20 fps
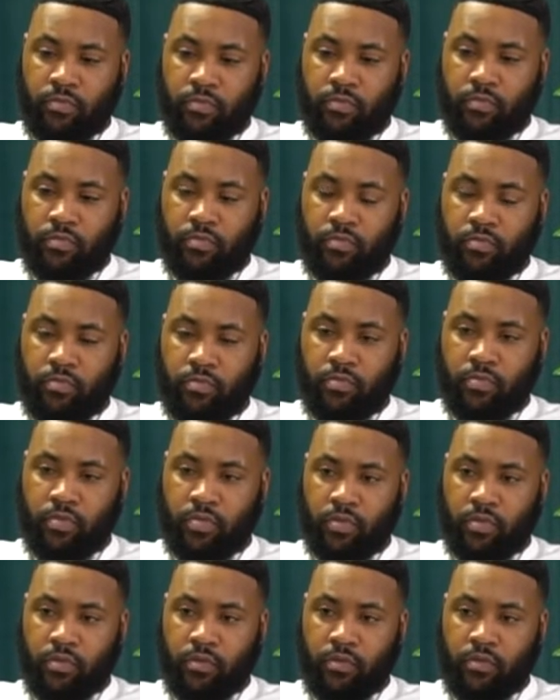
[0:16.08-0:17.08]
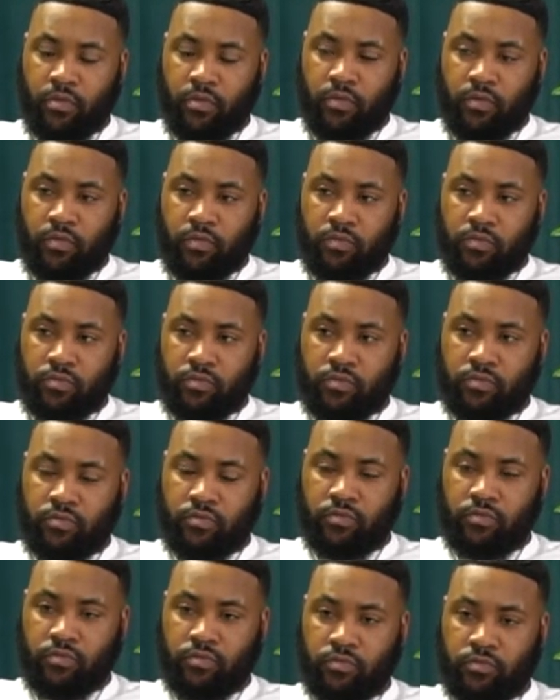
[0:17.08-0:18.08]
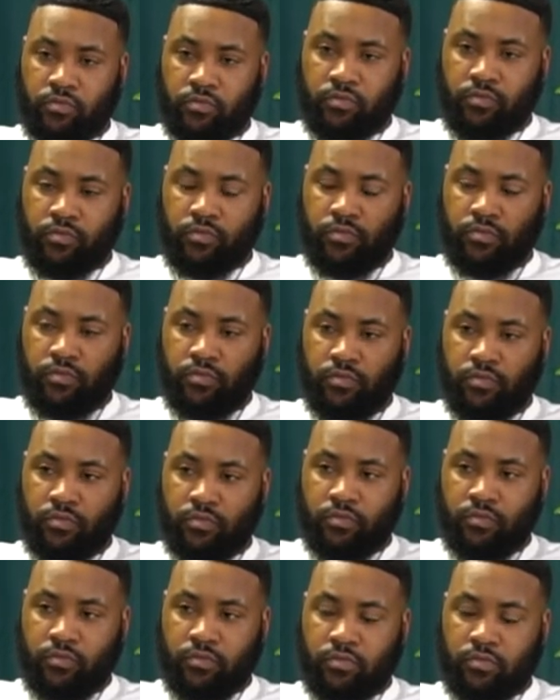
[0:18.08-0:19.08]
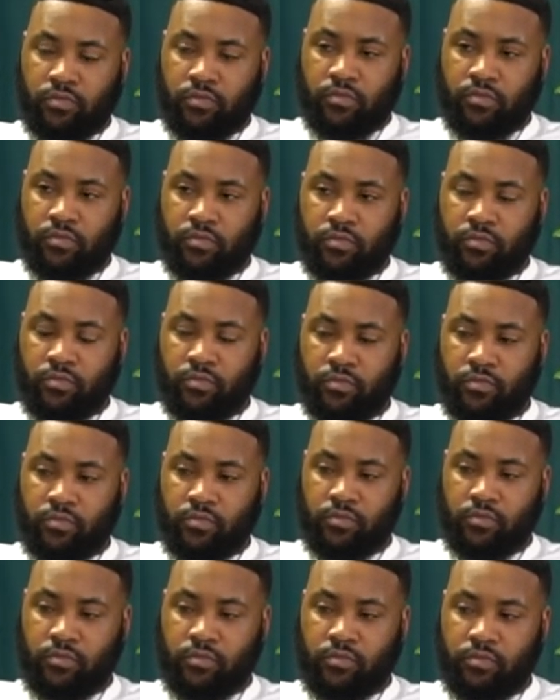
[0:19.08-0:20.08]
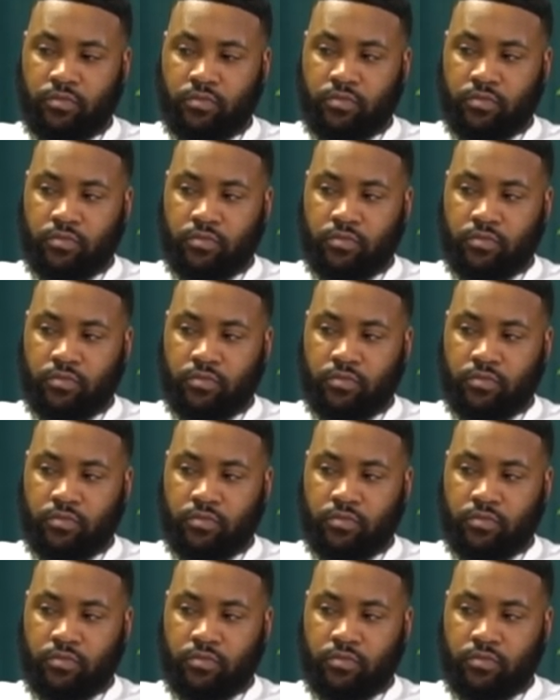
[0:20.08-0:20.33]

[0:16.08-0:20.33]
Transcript: [no speech]